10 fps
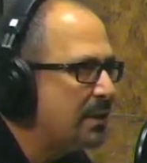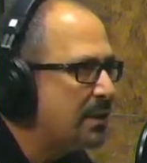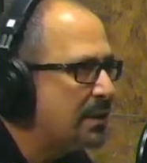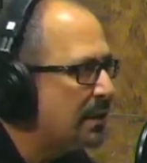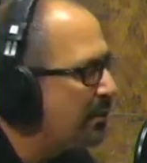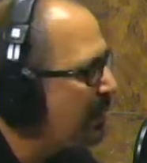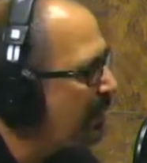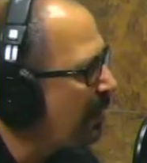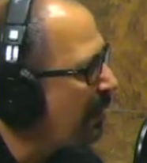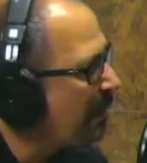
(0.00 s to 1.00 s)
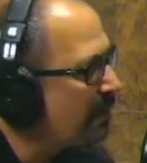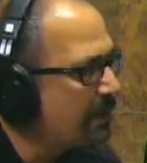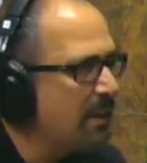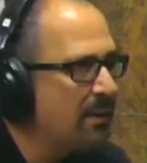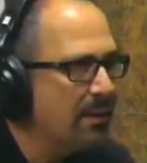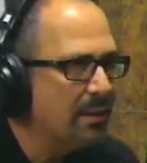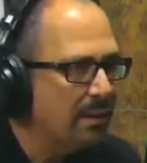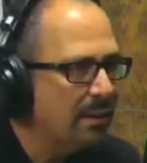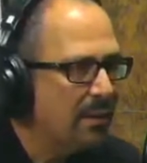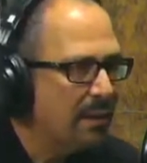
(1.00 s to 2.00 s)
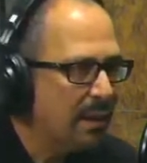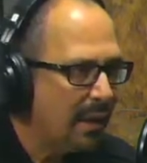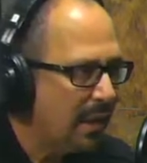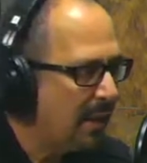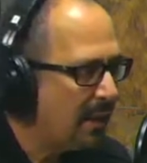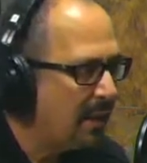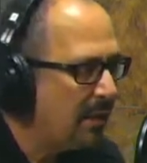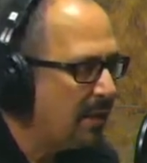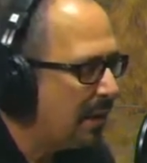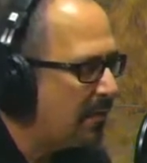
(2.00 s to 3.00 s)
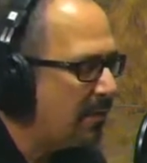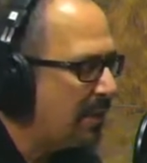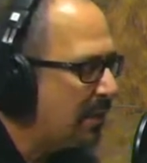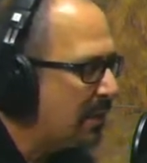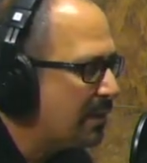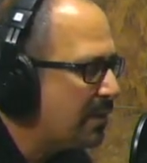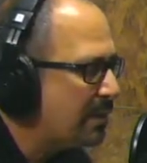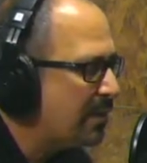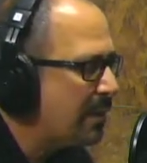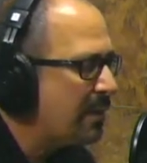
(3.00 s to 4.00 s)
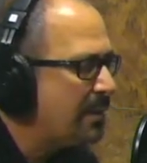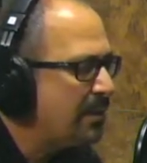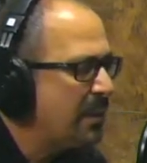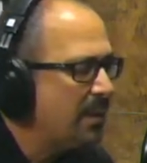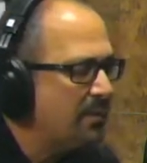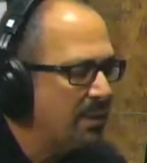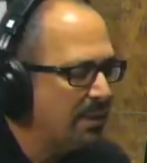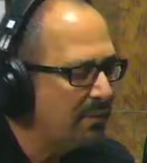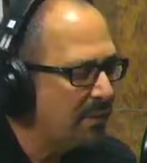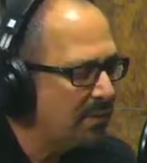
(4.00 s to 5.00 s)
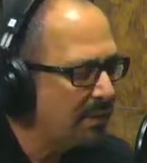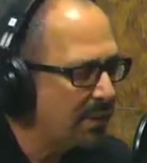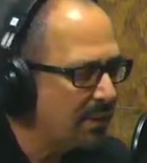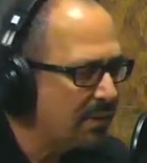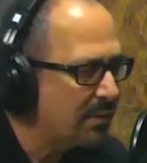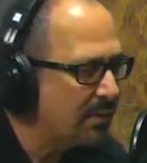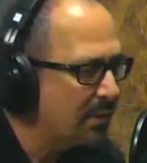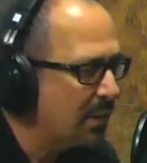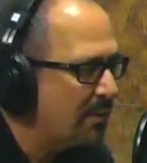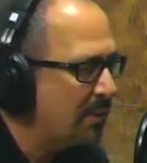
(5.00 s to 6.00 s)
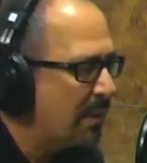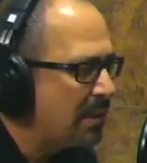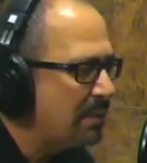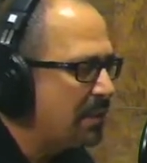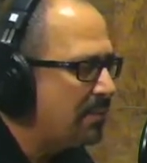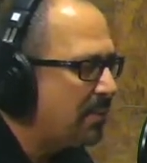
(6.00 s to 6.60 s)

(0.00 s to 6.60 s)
did a big article on everything that goes on, and you can't believe everything that goes on, but at the same